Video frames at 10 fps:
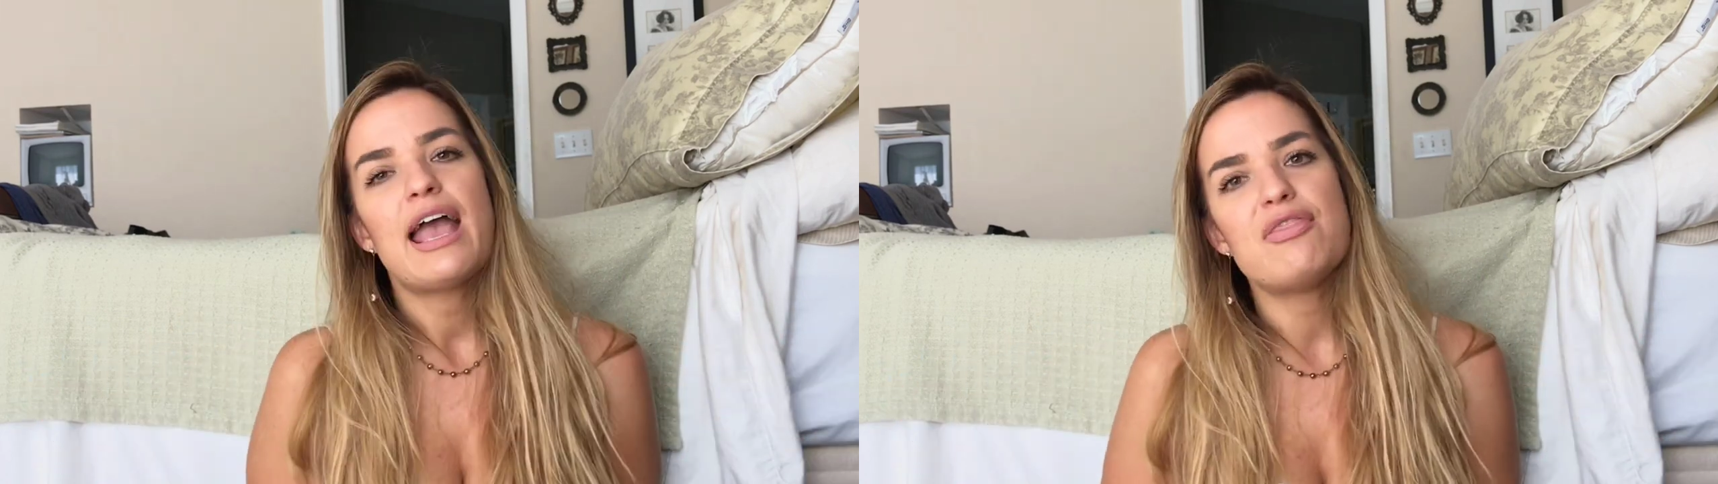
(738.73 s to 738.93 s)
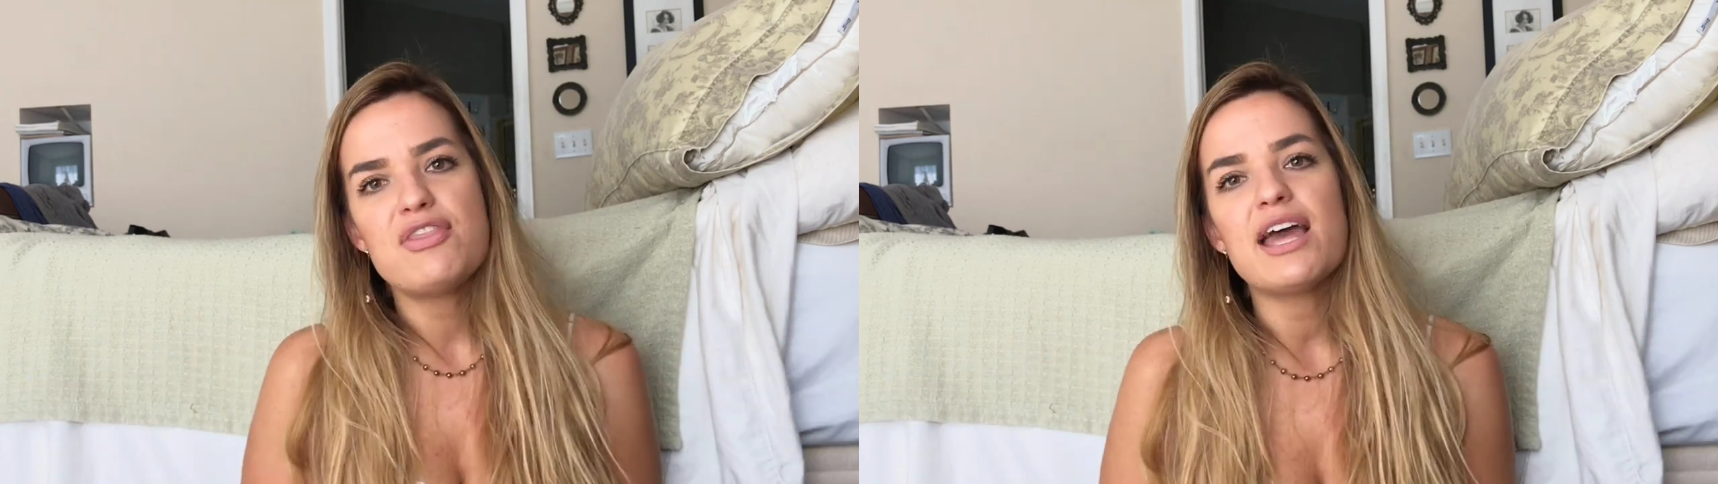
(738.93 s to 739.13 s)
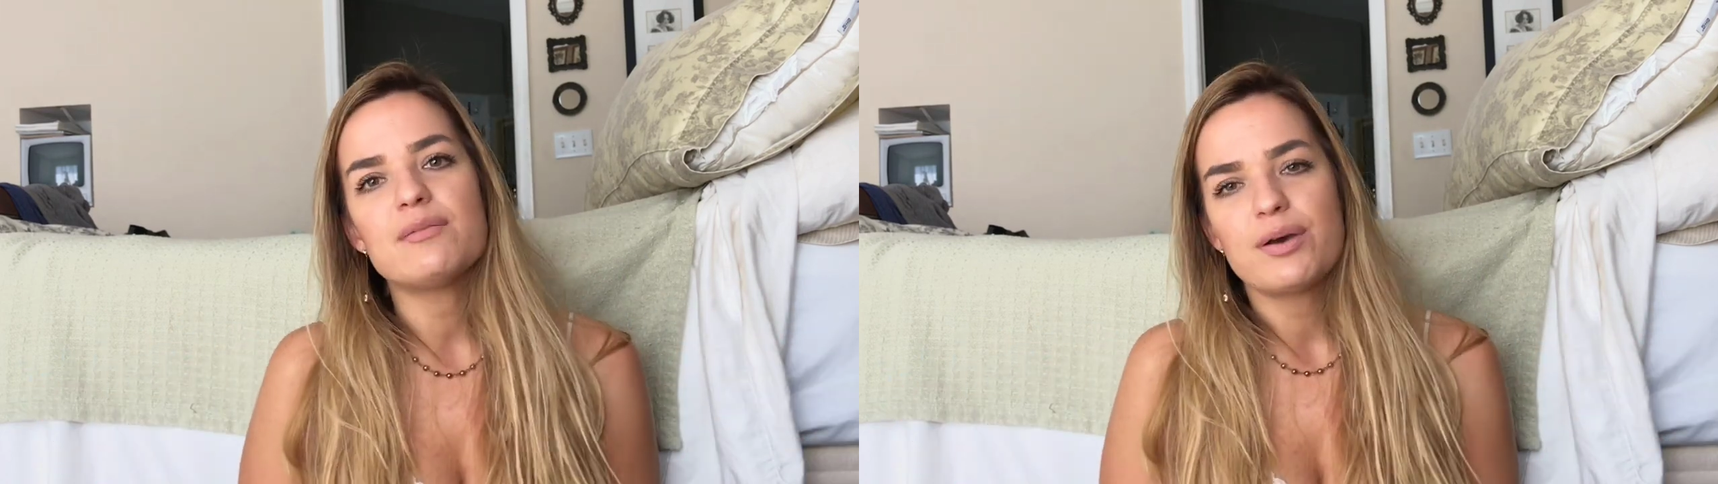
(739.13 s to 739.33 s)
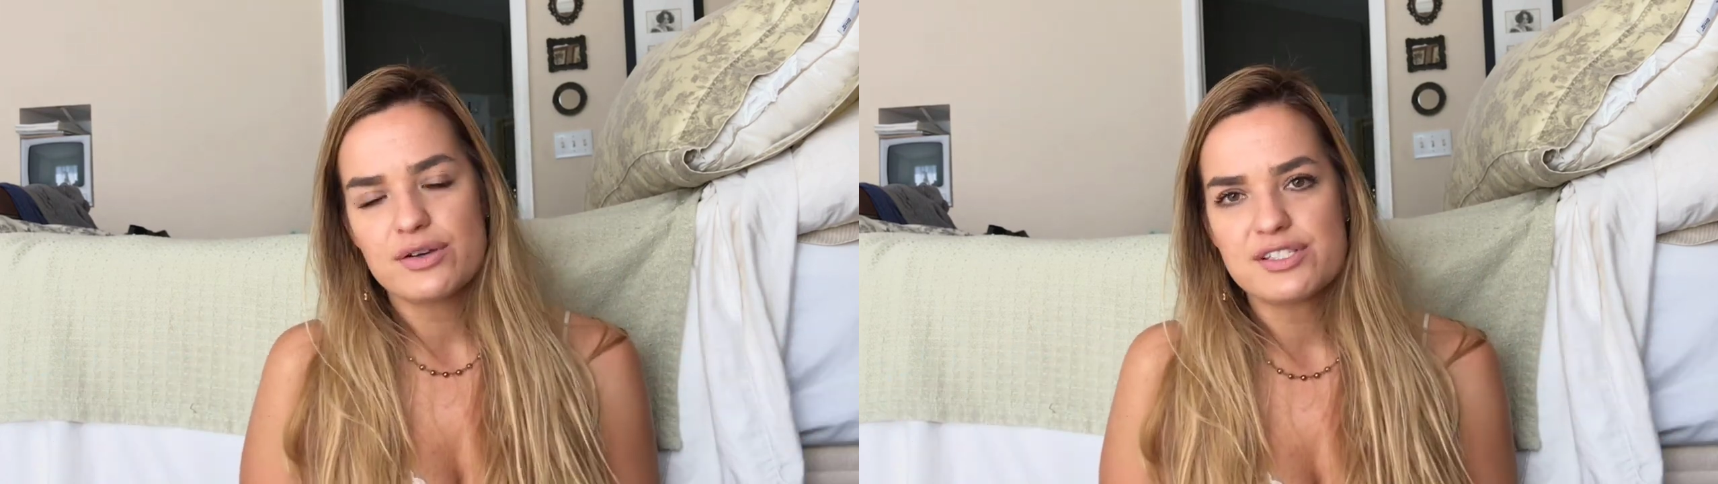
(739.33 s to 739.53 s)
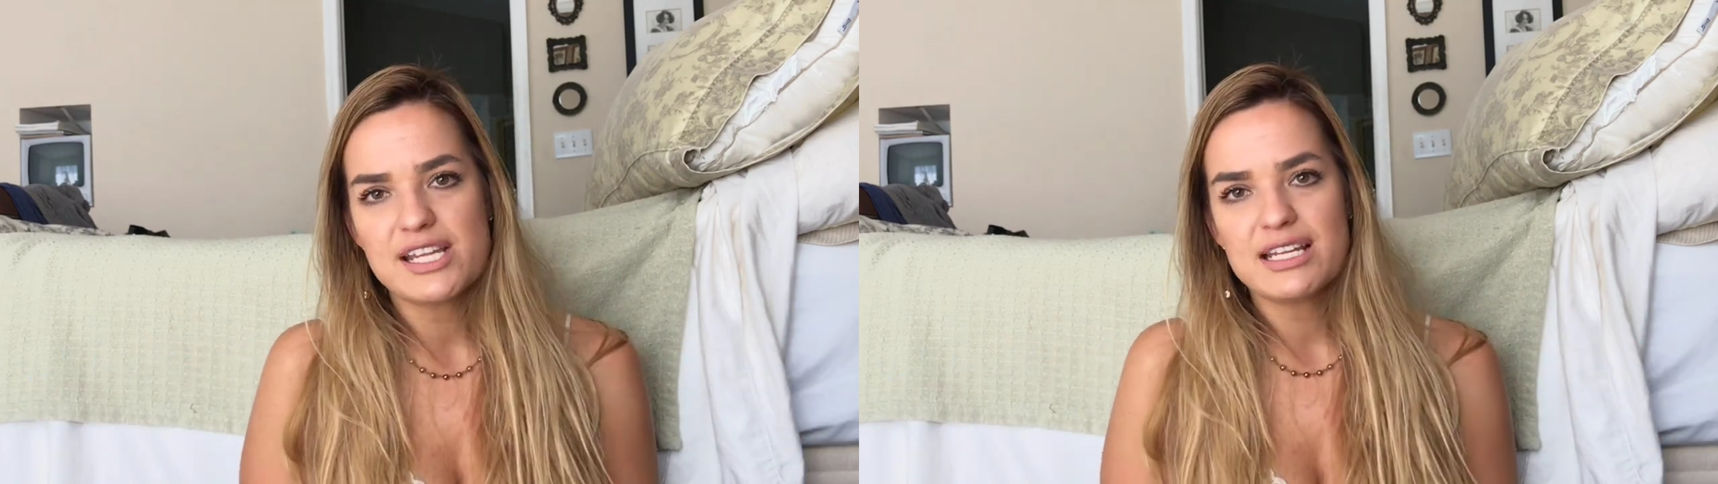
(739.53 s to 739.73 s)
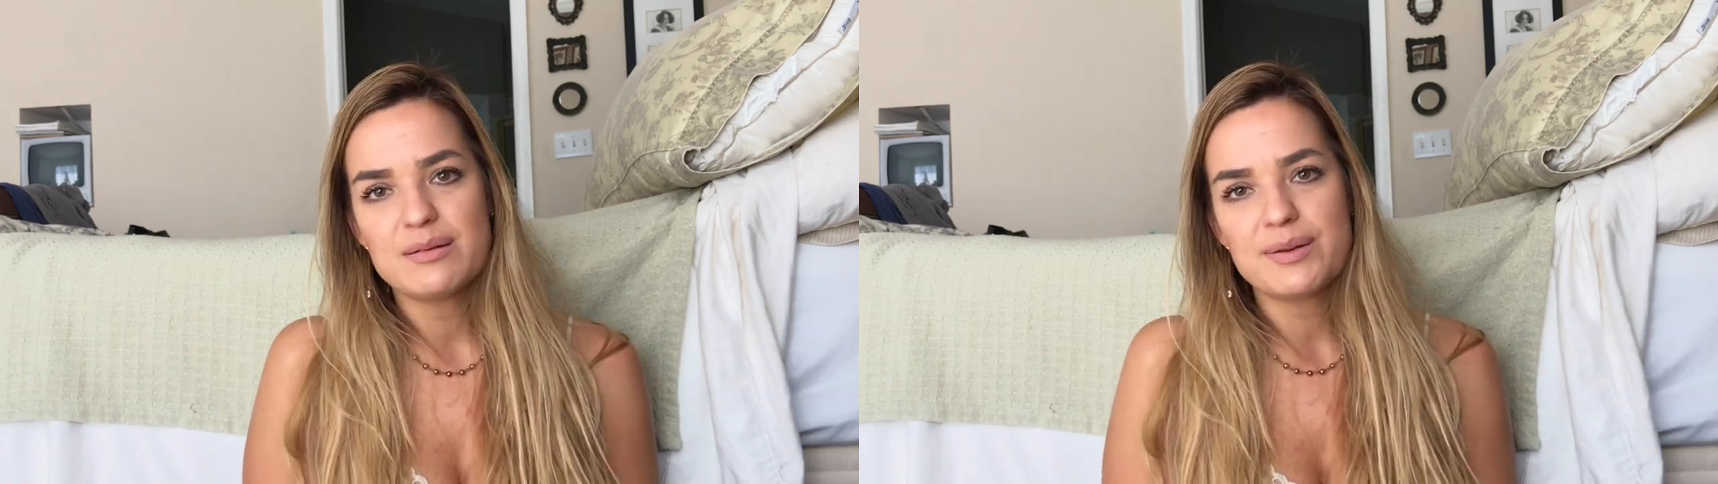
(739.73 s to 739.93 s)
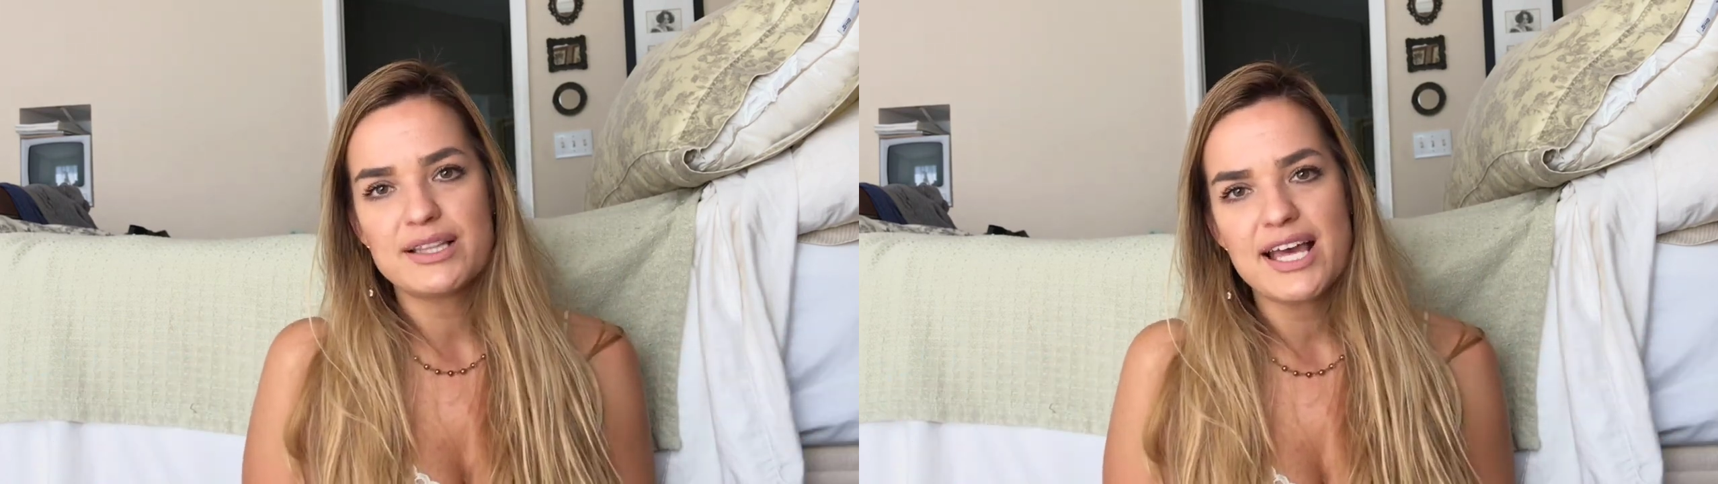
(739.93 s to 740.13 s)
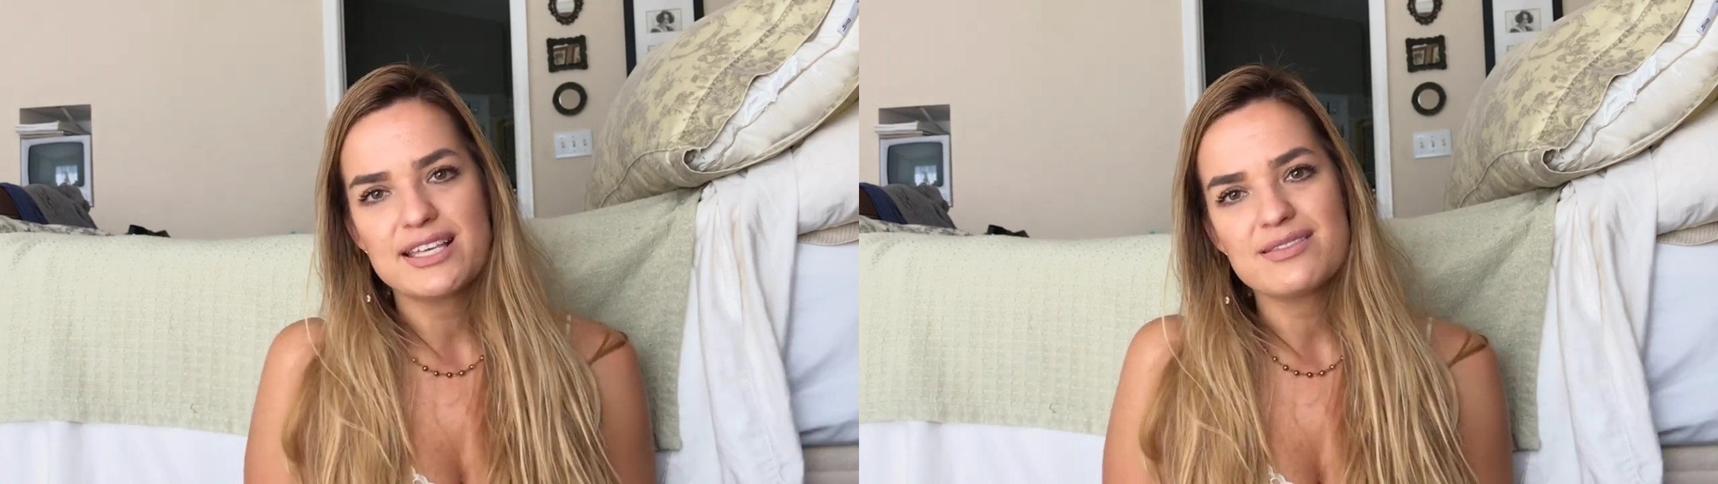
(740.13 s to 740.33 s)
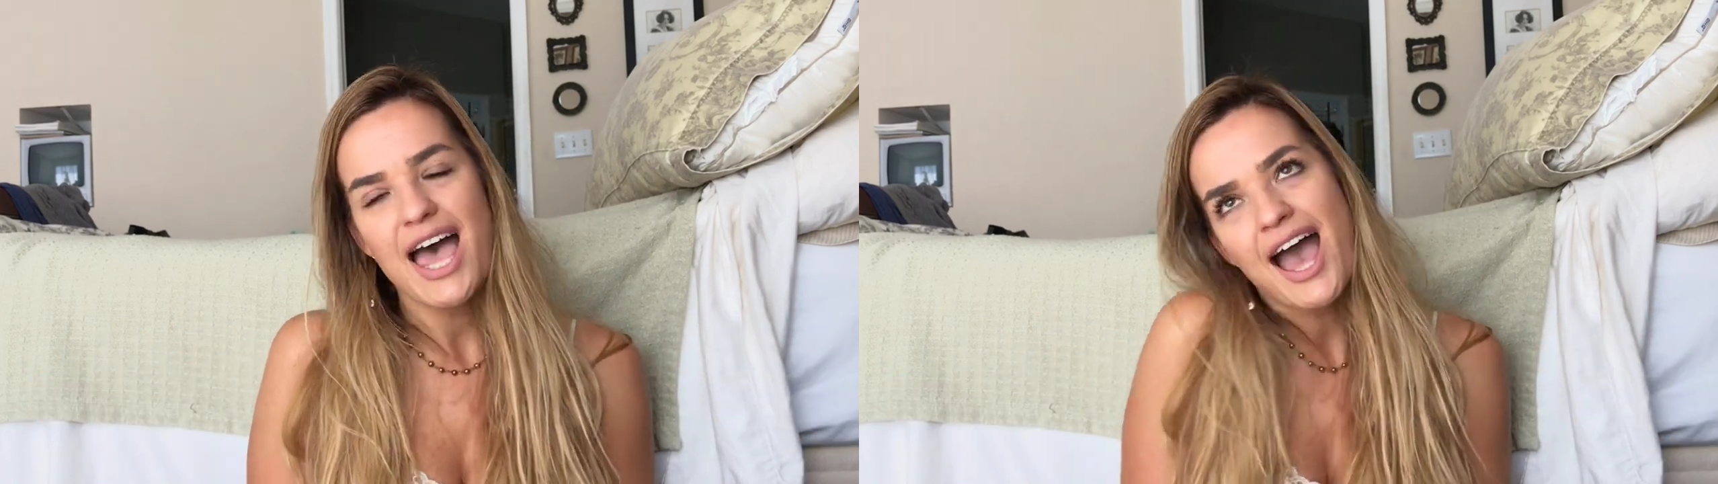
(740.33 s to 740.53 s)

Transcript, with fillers: and then post it and be like,